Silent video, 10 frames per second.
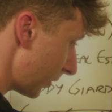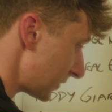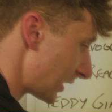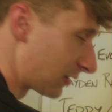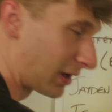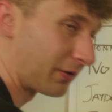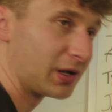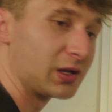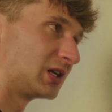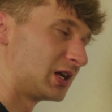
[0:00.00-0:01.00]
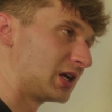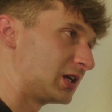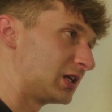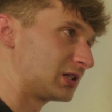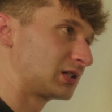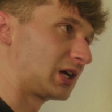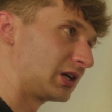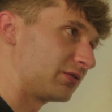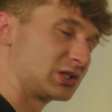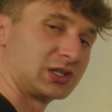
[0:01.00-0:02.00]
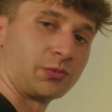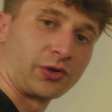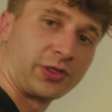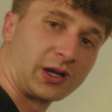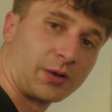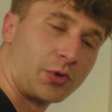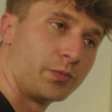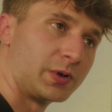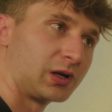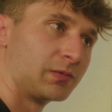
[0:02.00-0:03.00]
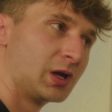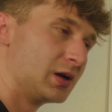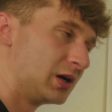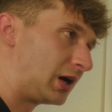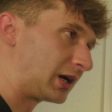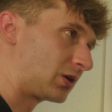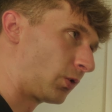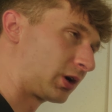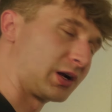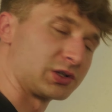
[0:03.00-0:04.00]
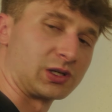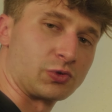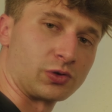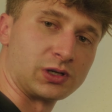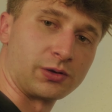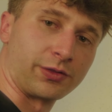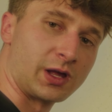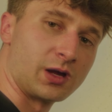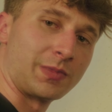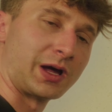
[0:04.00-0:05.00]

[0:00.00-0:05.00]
I'm saying that right. And it's kind of a similar thing. I'm hoping I can work out some sort of deal with them.